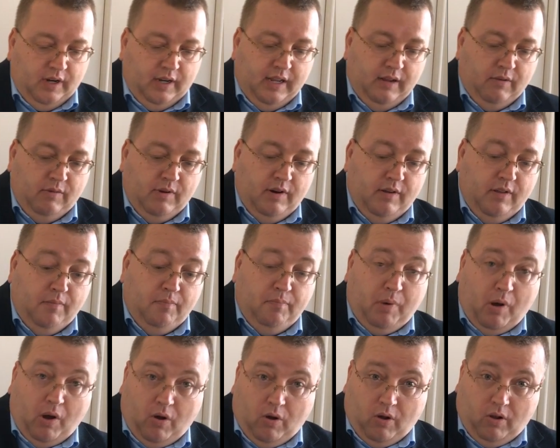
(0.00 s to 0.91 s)
going to get rid of the
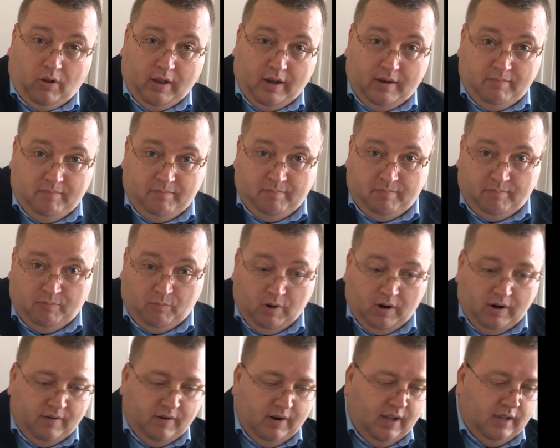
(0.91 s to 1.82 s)
bowl and
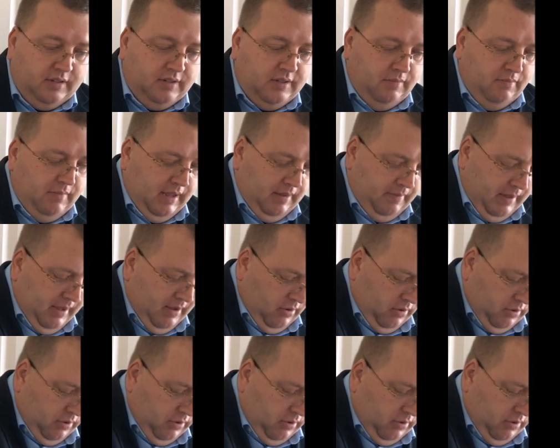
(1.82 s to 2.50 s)
whatever else it may be